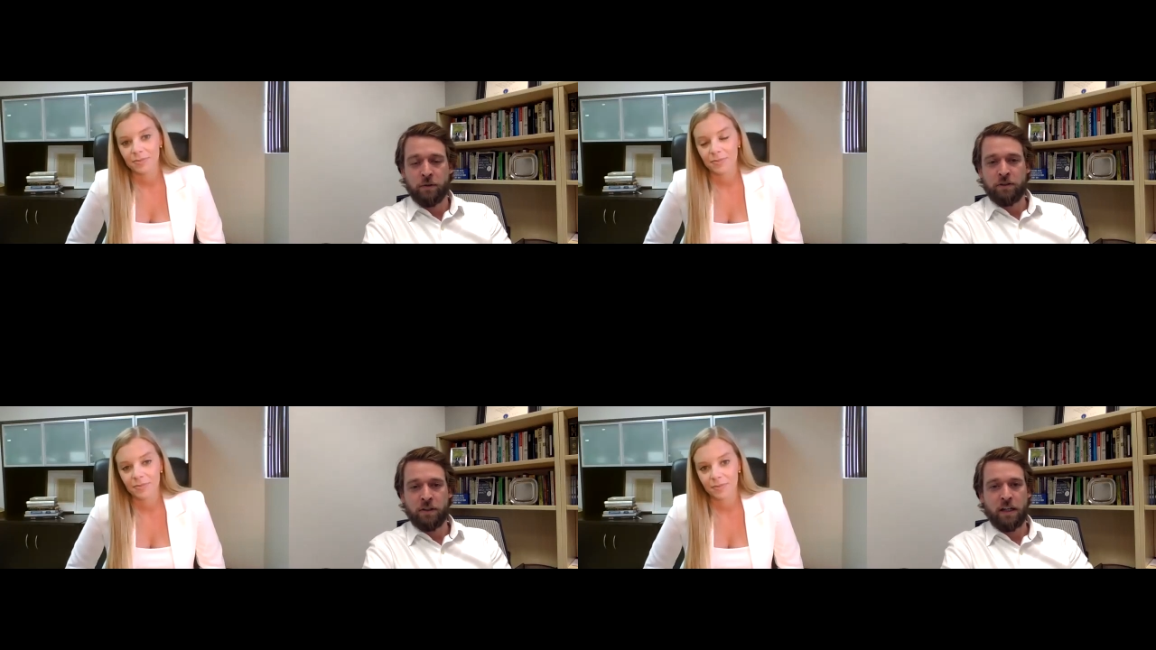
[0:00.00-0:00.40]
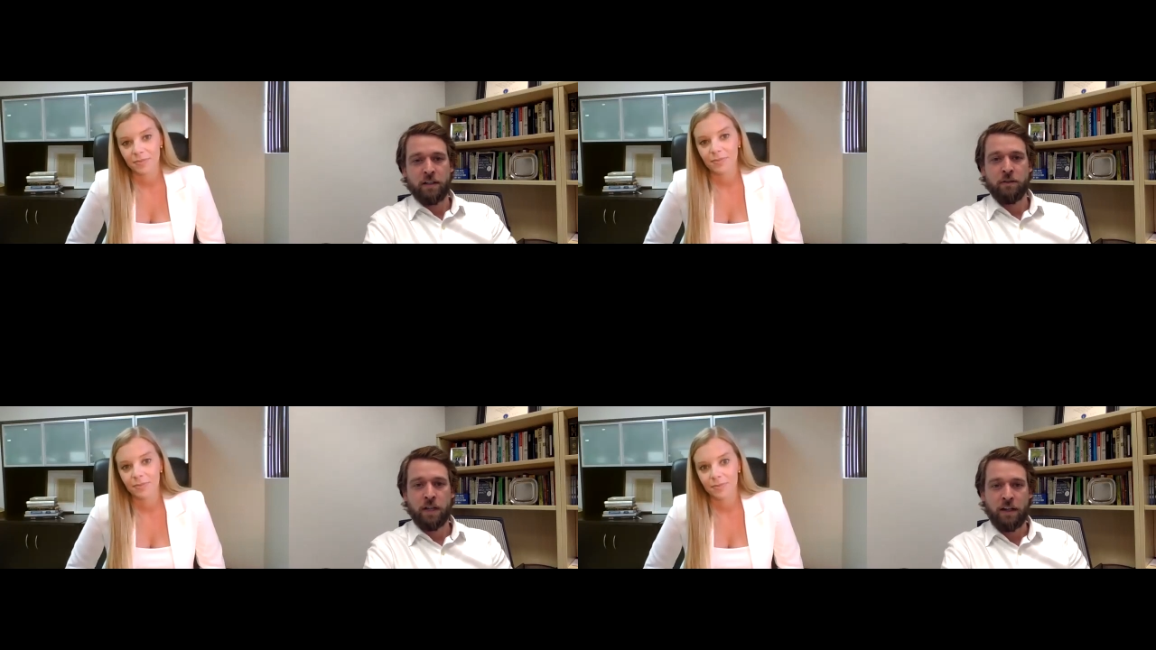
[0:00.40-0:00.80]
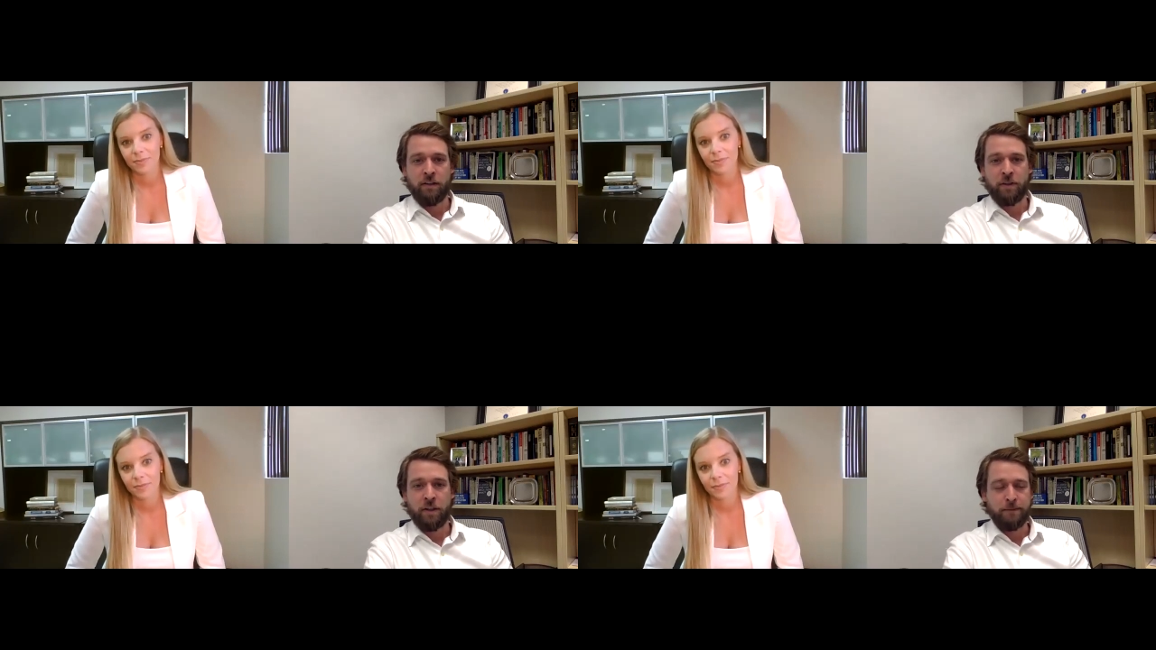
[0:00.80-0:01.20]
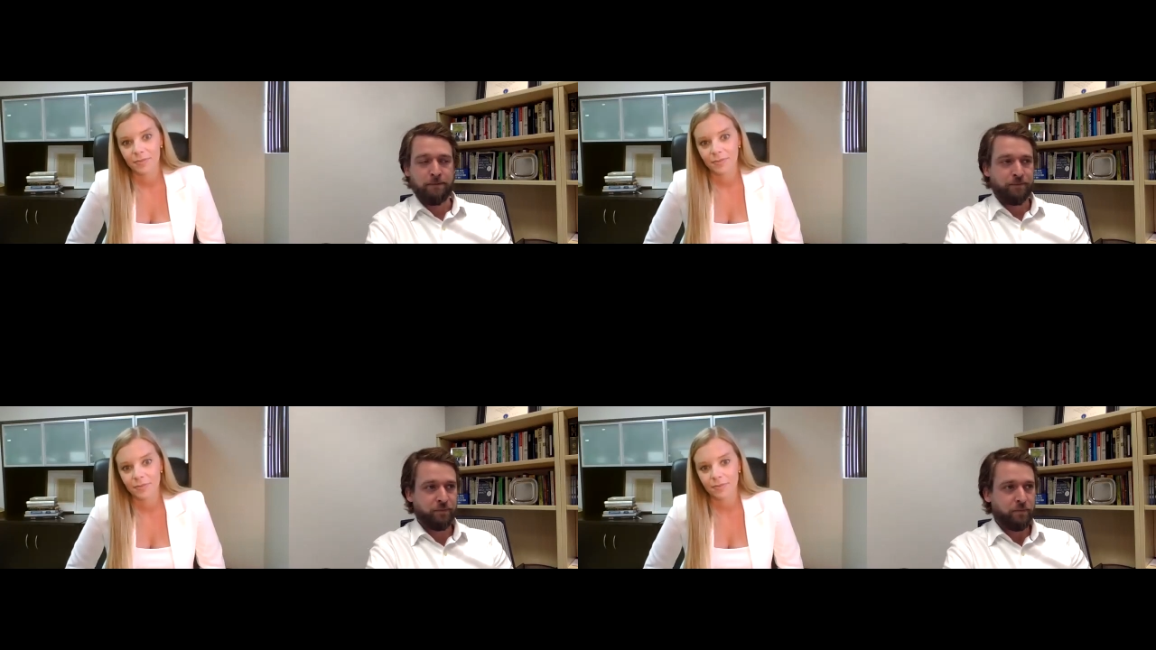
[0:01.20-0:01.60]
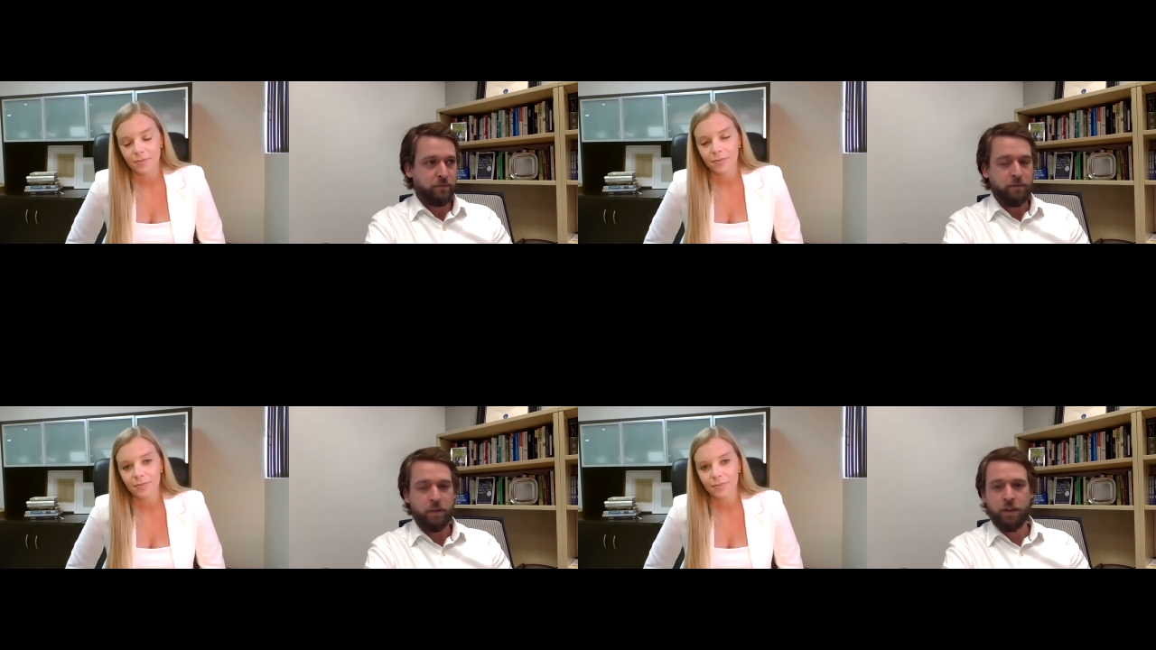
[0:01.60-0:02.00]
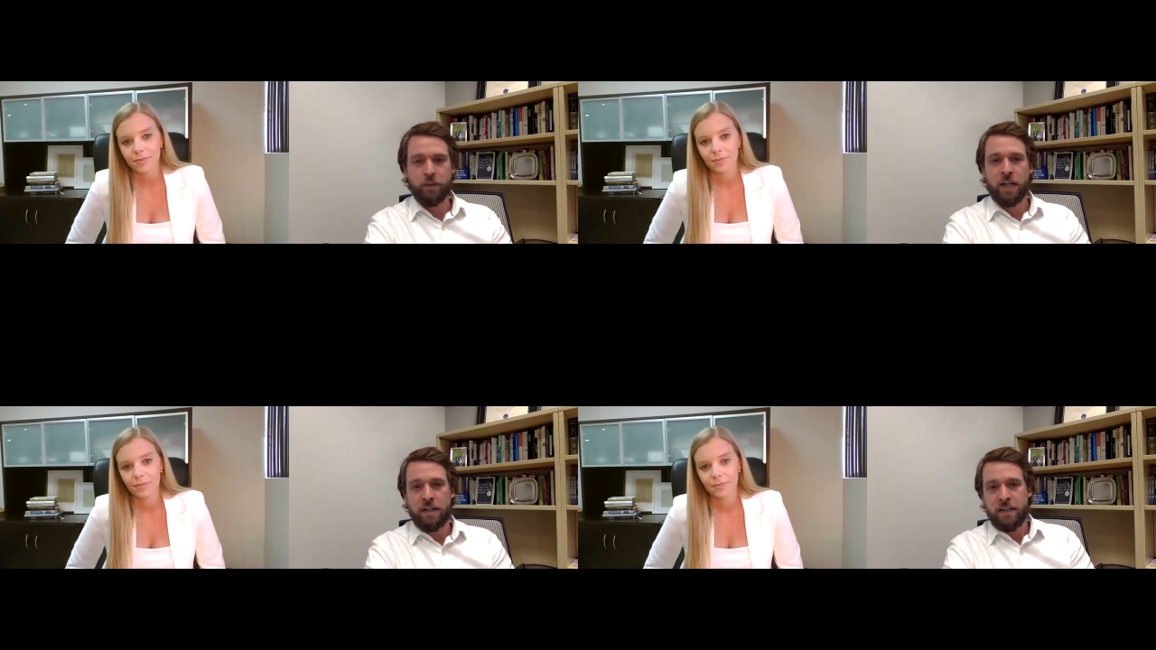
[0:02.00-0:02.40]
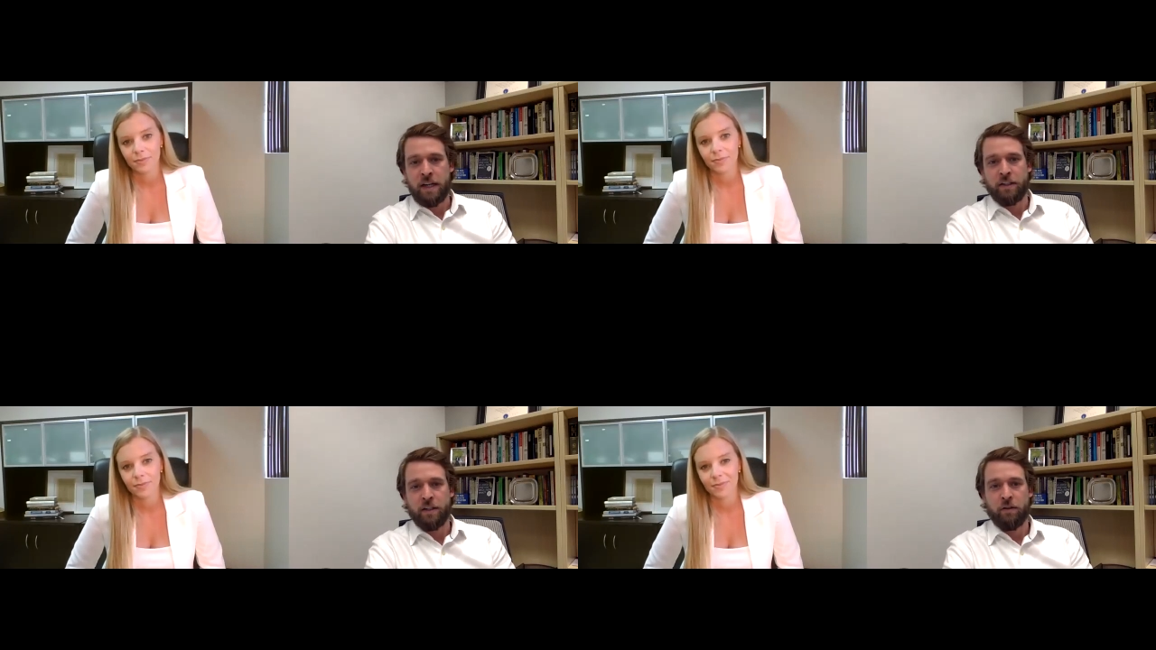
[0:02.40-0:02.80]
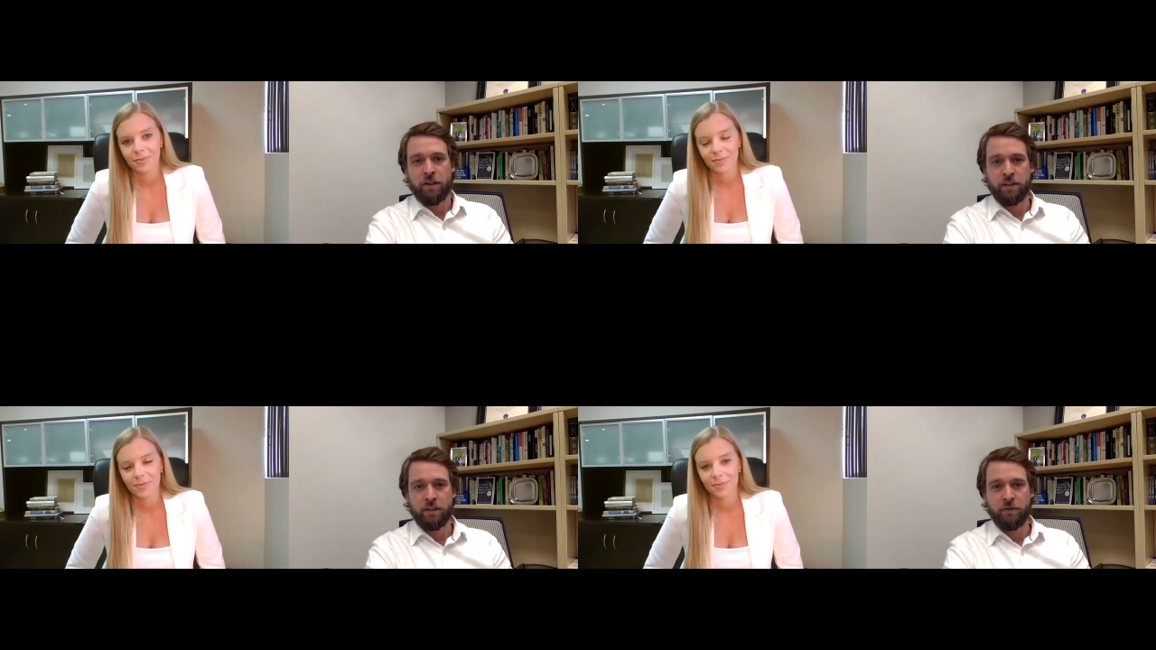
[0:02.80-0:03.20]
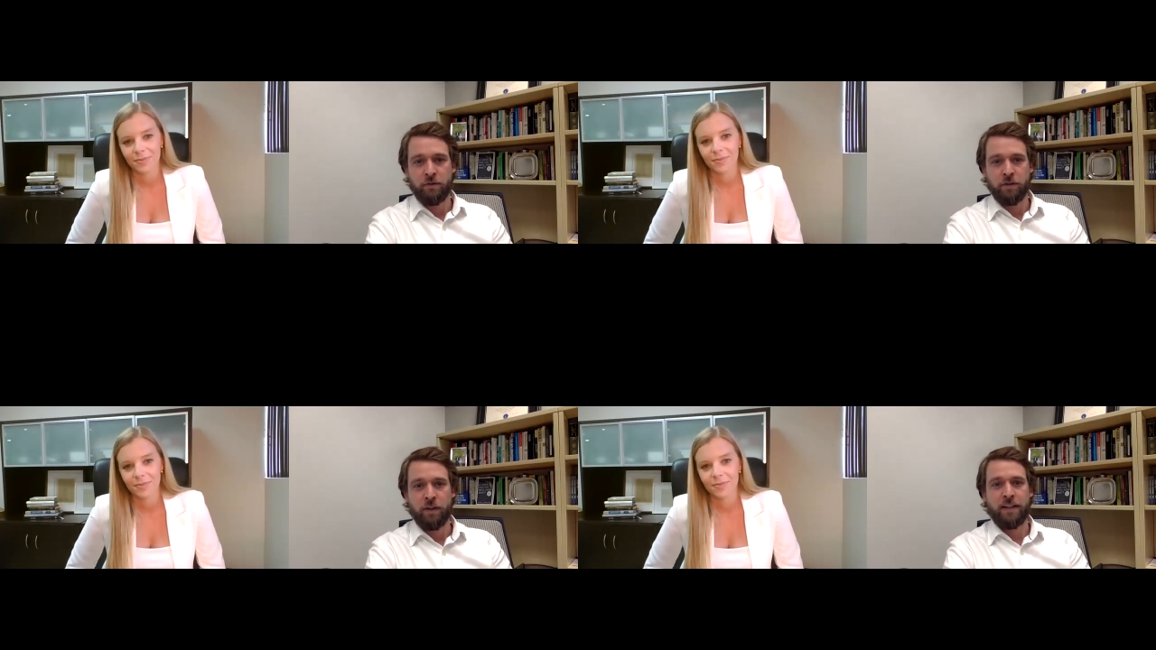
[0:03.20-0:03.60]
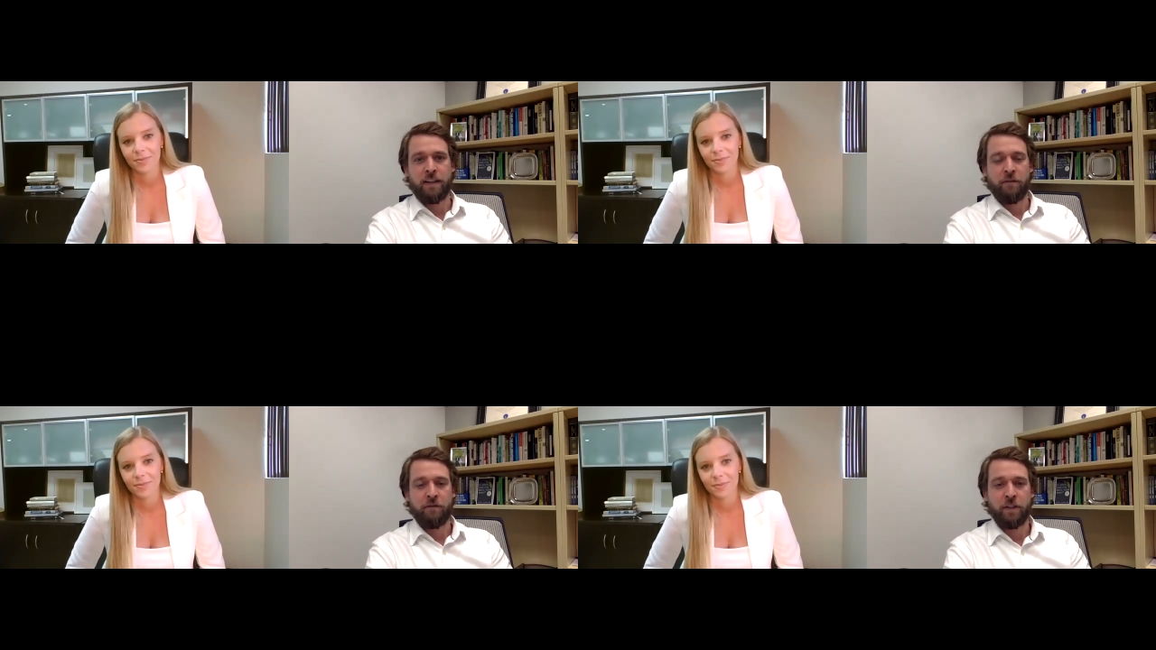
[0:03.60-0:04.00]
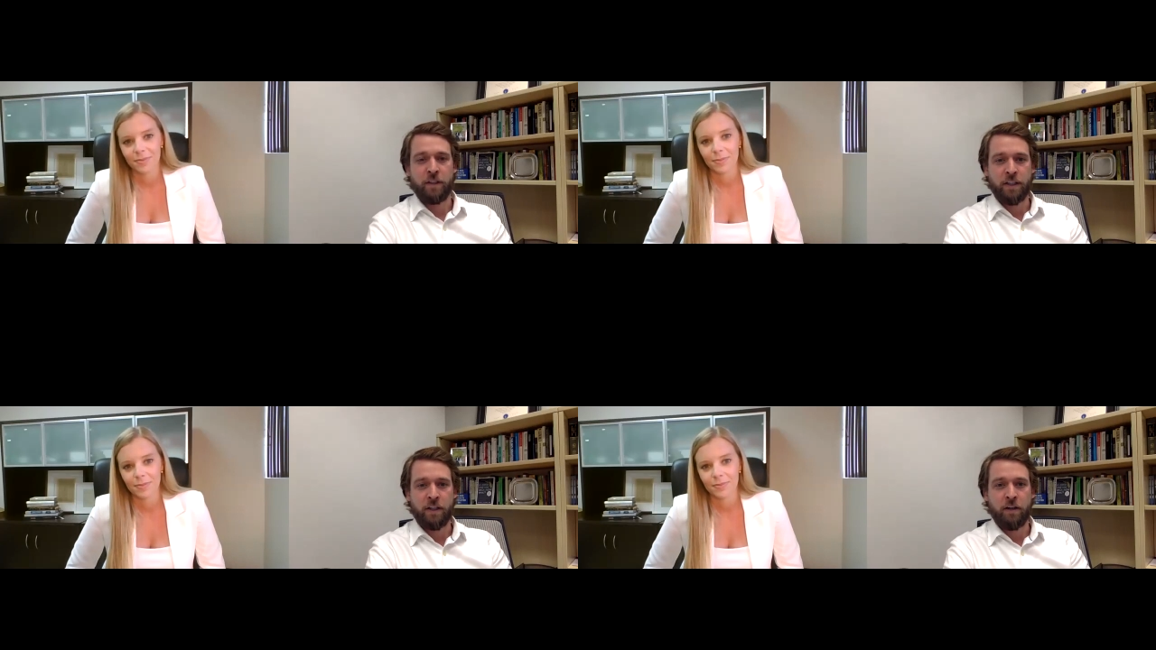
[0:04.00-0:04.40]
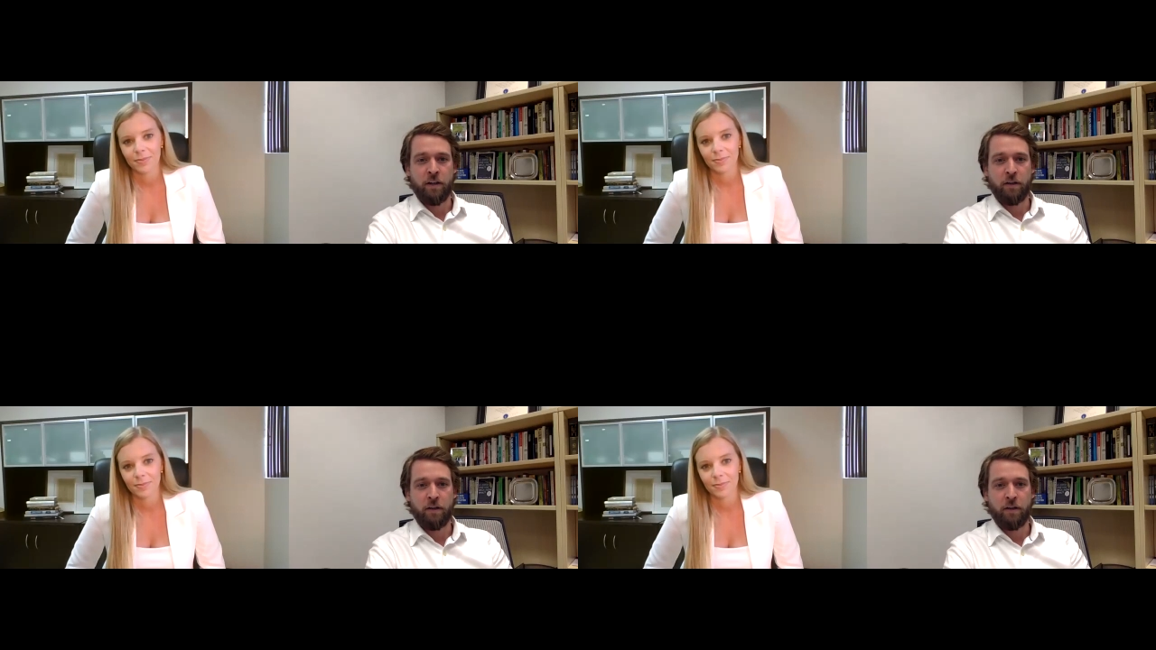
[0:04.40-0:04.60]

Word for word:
Speaker 1: what you kind of, you kind of, um, you kind of said, you know, it, you, you like that feeling of,